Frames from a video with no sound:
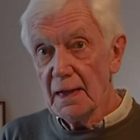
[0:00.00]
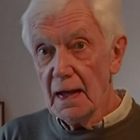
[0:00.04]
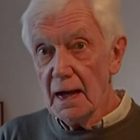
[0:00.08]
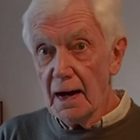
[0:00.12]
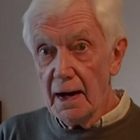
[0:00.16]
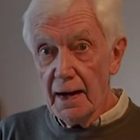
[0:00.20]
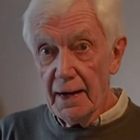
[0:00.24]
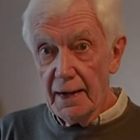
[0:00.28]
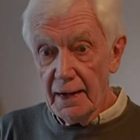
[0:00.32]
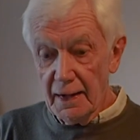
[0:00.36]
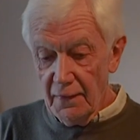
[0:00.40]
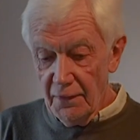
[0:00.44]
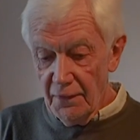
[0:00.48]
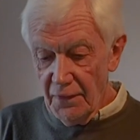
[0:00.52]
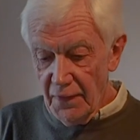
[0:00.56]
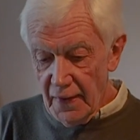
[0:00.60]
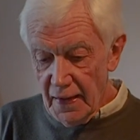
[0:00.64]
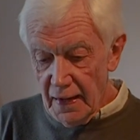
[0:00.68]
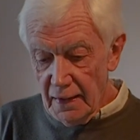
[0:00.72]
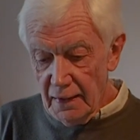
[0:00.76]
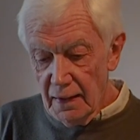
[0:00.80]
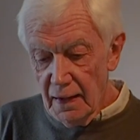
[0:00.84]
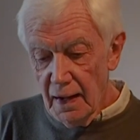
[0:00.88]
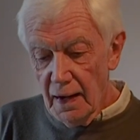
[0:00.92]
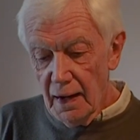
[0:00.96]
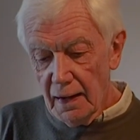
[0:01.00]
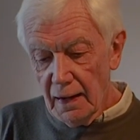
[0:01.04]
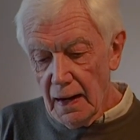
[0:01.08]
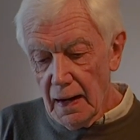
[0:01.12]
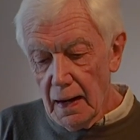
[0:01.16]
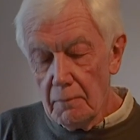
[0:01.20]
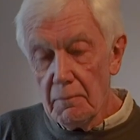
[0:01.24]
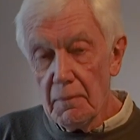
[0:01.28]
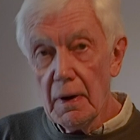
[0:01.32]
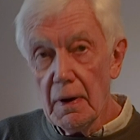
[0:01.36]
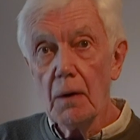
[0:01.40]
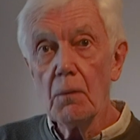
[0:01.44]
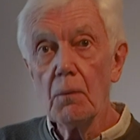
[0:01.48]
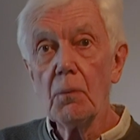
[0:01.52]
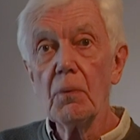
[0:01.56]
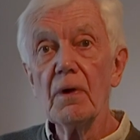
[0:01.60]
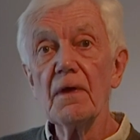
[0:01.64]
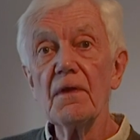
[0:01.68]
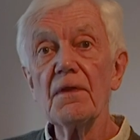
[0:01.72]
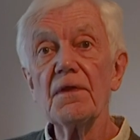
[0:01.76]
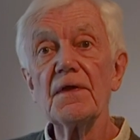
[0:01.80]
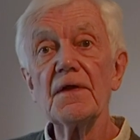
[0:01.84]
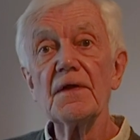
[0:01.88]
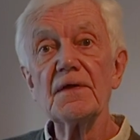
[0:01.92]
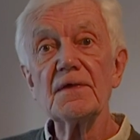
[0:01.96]
I can then come up
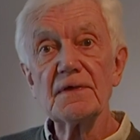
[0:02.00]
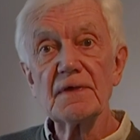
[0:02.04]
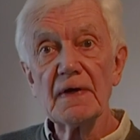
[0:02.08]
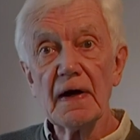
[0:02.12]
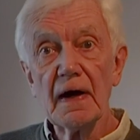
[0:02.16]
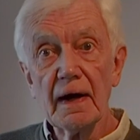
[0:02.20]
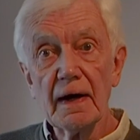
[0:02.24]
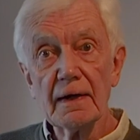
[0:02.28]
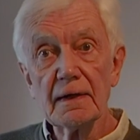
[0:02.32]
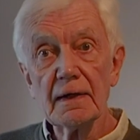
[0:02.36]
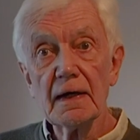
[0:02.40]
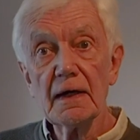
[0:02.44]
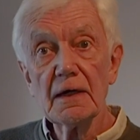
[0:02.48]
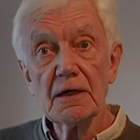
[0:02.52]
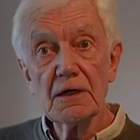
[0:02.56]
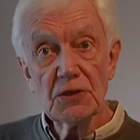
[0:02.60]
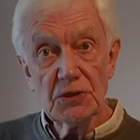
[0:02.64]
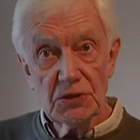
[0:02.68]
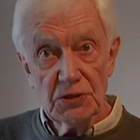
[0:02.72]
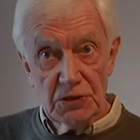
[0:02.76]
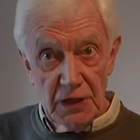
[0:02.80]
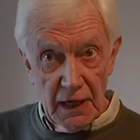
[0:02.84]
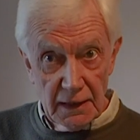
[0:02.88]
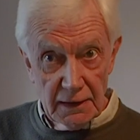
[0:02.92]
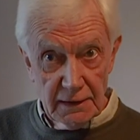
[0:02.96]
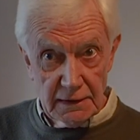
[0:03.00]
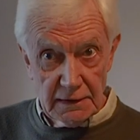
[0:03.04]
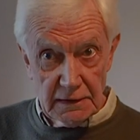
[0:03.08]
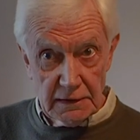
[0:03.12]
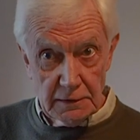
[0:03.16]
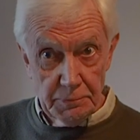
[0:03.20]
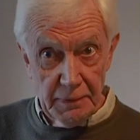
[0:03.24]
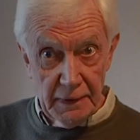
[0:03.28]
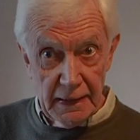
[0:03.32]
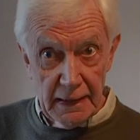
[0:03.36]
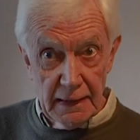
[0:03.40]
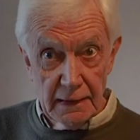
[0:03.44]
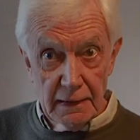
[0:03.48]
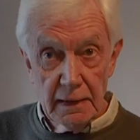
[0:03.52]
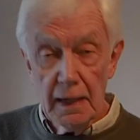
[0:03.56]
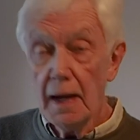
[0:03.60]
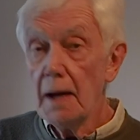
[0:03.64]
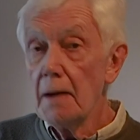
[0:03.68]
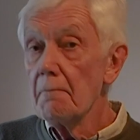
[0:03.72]
with desired shutter speed,